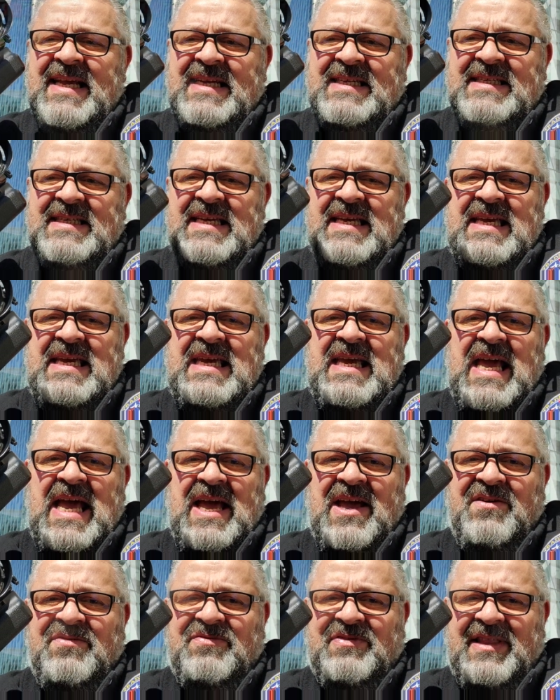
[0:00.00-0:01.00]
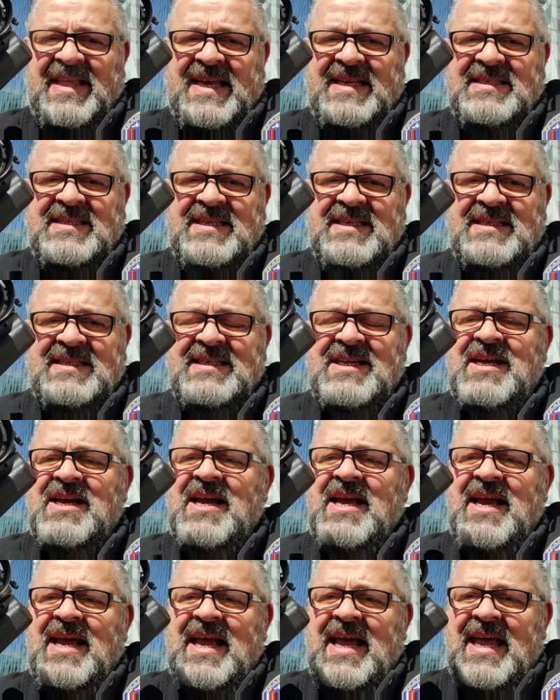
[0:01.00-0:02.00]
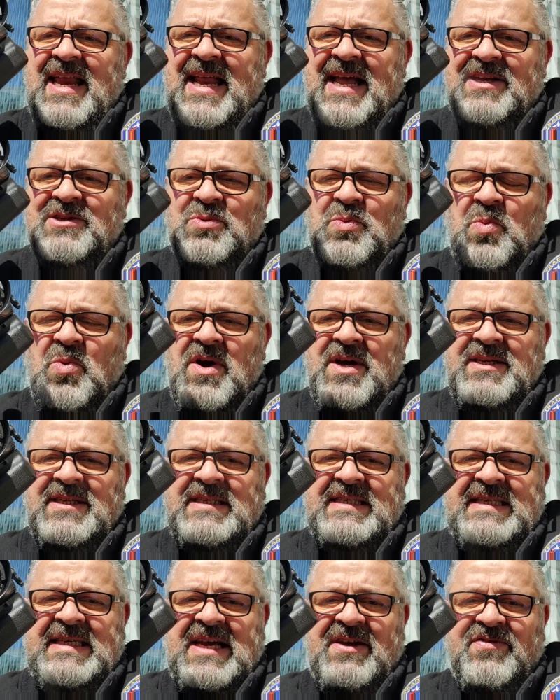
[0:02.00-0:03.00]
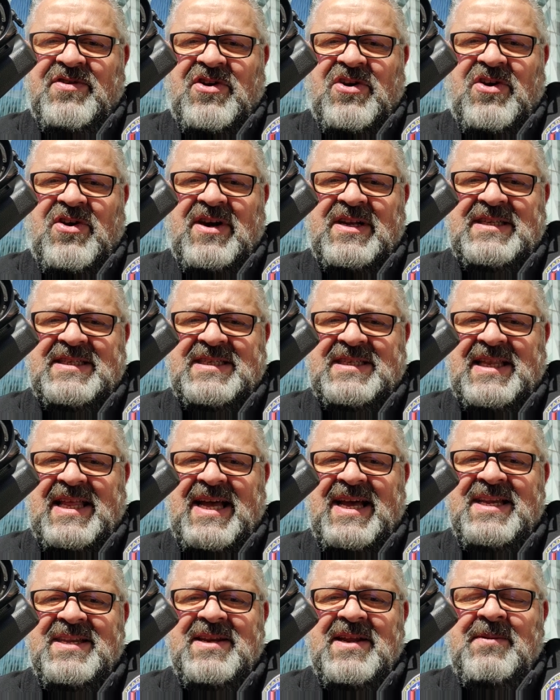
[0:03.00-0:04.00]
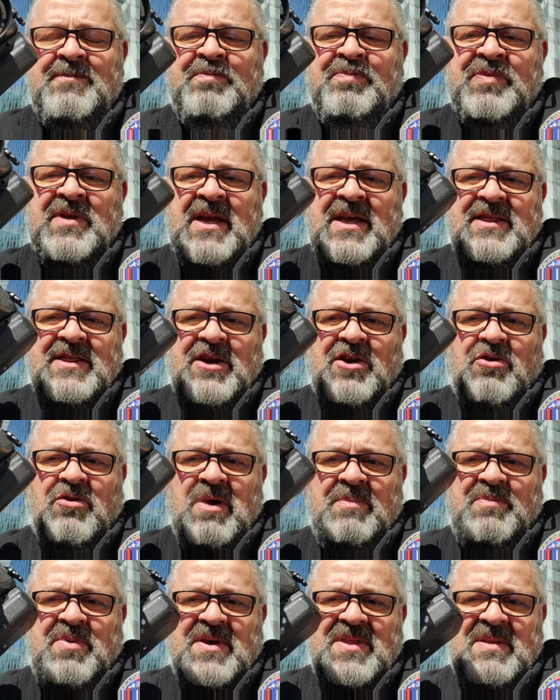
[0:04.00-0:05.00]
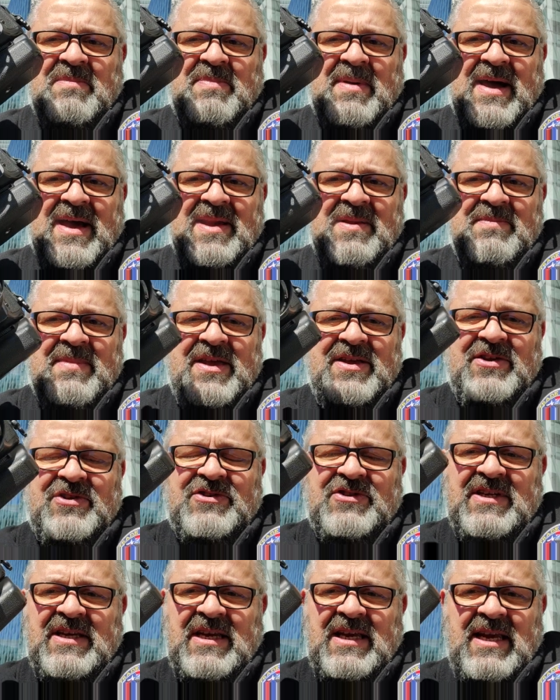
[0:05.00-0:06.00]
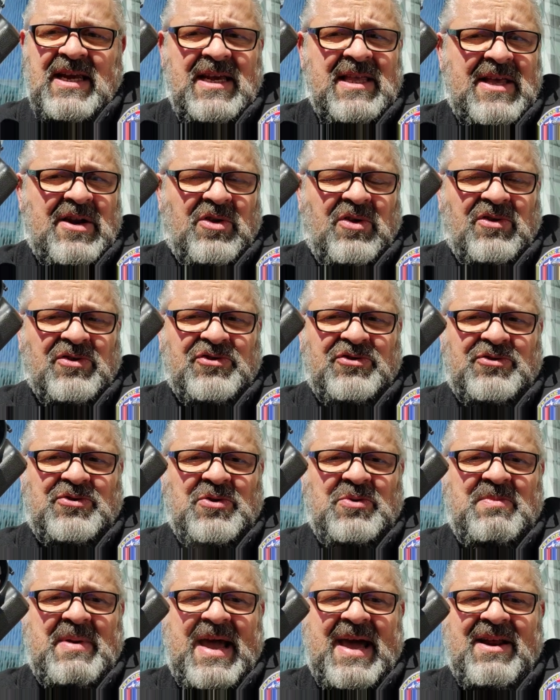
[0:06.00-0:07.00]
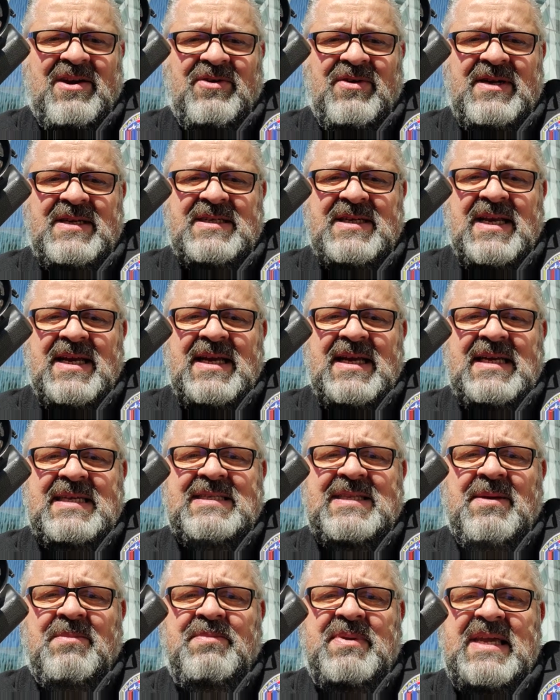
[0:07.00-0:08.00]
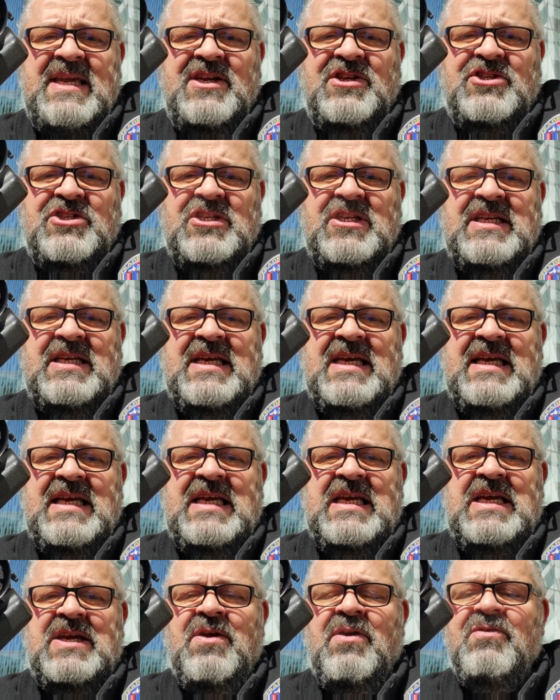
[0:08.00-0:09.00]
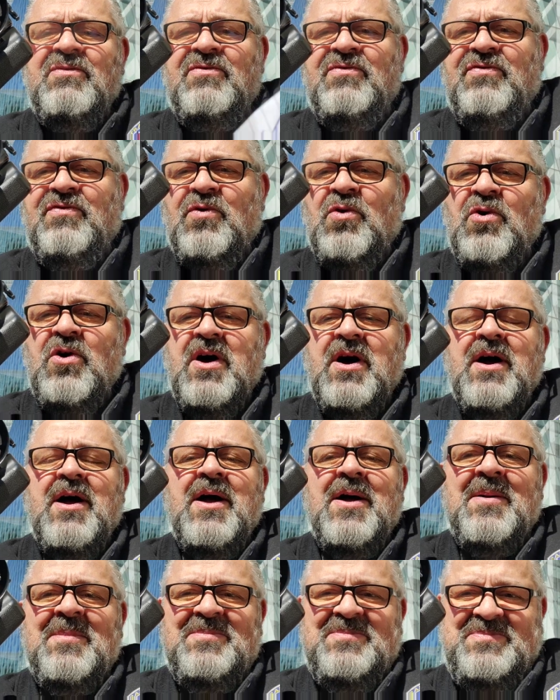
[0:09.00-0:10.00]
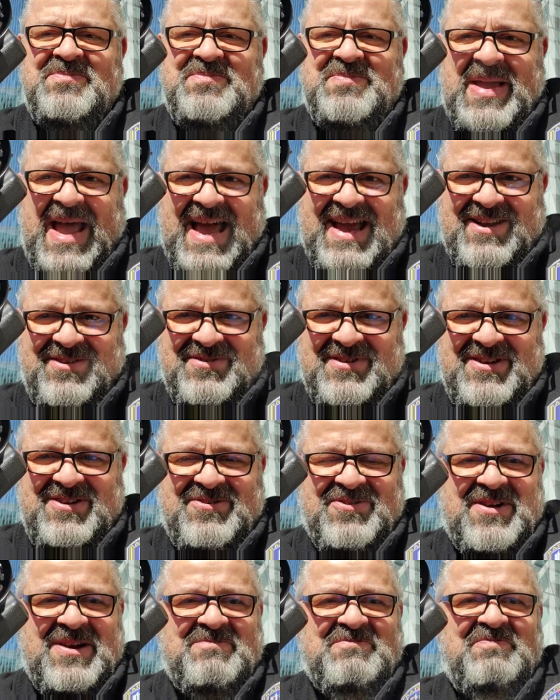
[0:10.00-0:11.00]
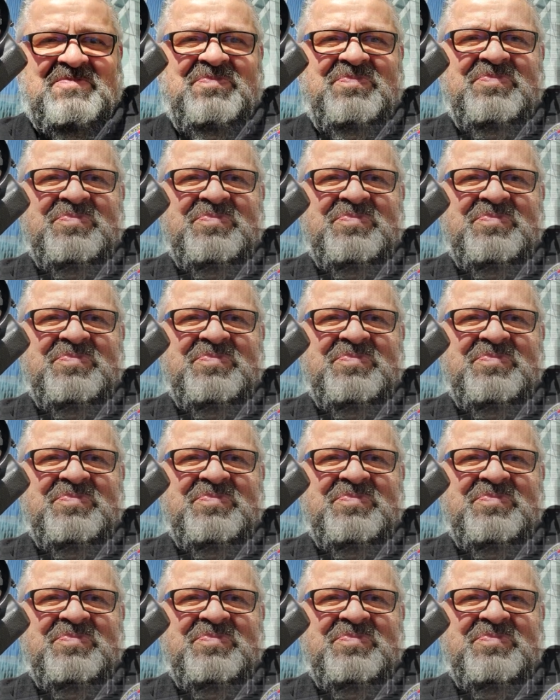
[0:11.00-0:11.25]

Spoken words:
takes EF lenses. It has one CF card slot. The grip on the bottom that you see here that holds two batteries is the BGE4 battery grip.